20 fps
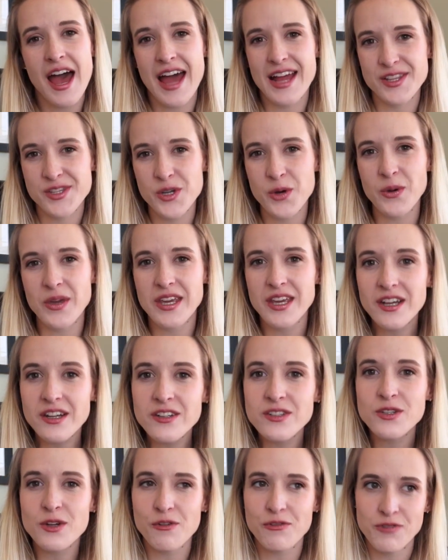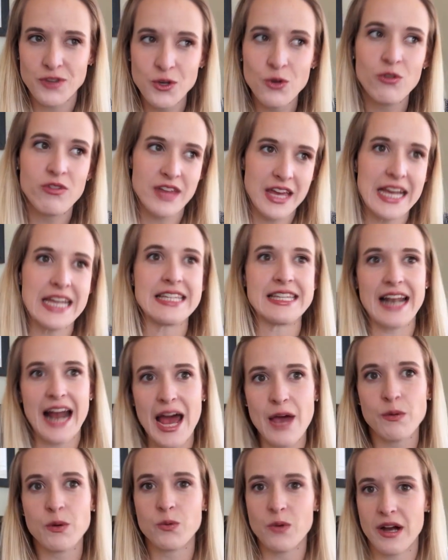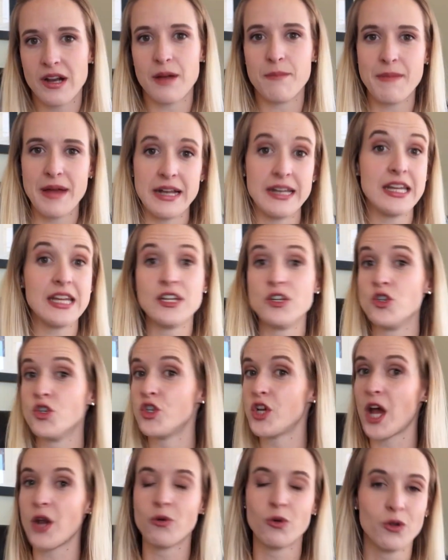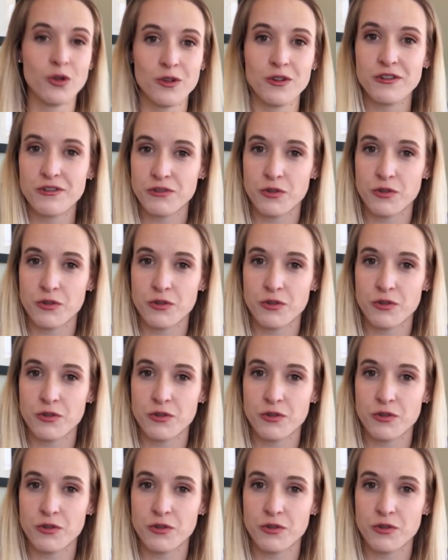And so here's a few things that I would recommend in general